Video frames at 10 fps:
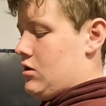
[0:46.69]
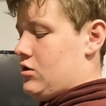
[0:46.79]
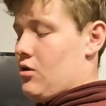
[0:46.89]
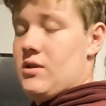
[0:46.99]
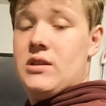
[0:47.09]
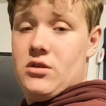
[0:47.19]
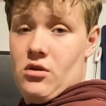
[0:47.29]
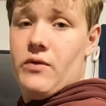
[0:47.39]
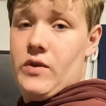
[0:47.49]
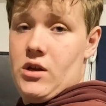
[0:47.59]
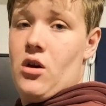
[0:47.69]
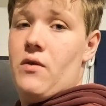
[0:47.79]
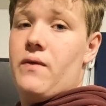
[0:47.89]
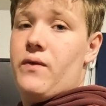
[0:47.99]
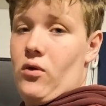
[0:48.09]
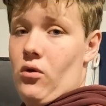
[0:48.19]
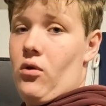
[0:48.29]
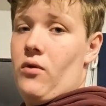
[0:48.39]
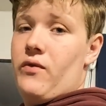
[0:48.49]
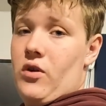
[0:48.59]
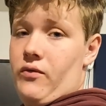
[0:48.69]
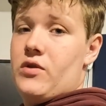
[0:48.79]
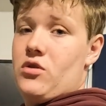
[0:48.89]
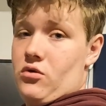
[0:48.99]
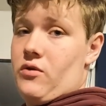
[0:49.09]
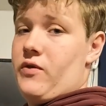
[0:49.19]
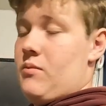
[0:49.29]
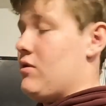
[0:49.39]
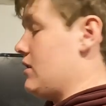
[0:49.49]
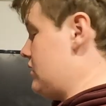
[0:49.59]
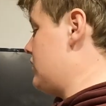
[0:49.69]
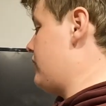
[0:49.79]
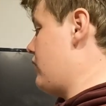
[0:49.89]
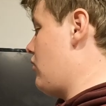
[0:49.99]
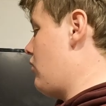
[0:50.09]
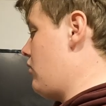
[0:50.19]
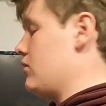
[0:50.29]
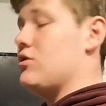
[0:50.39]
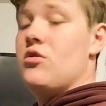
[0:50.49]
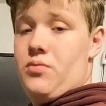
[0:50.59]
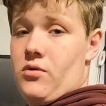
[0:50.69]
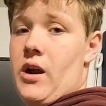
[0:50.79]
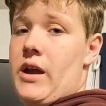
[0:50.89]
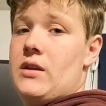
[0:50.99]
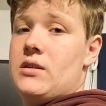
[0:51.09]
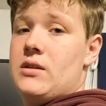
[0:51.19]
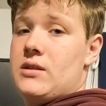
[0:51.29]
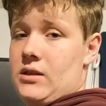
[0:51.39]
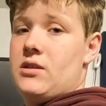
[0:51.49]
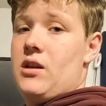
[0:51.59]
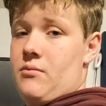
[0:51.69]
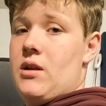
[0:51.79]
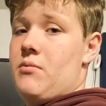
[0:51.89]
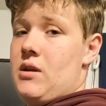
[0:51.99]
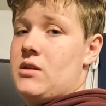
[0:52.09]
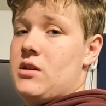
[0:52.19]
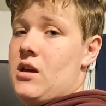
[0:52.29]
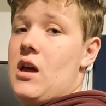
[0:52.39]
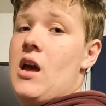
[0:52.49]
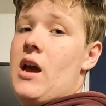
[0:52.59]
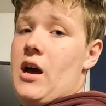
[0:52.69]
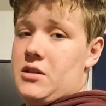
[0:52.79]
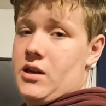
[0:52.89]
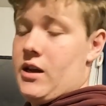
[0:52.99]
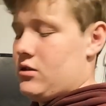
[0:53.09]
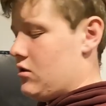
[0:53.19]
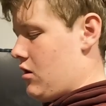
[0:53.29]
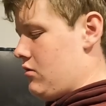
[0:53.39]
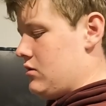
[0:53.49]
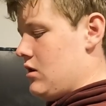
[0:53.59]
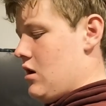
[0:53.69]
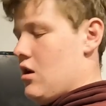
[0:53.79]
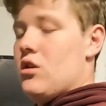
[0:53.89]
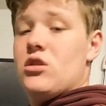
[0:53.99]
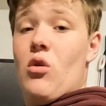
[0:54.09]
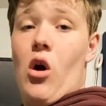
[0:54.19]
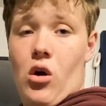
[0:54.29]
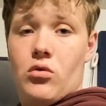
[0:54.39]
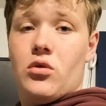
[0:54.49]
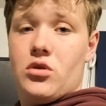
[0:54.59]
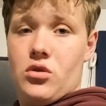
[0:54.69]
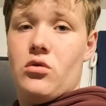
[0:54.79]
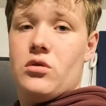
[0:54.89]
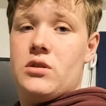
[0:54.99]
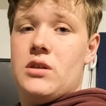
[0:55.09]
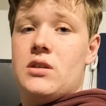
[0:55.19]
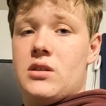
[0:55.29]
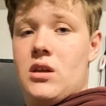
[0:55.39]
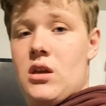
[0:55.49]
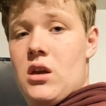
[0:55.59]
So this is not the video for film photography, but this is for Super 8 and 16mm, how to get into those. So hold your horses.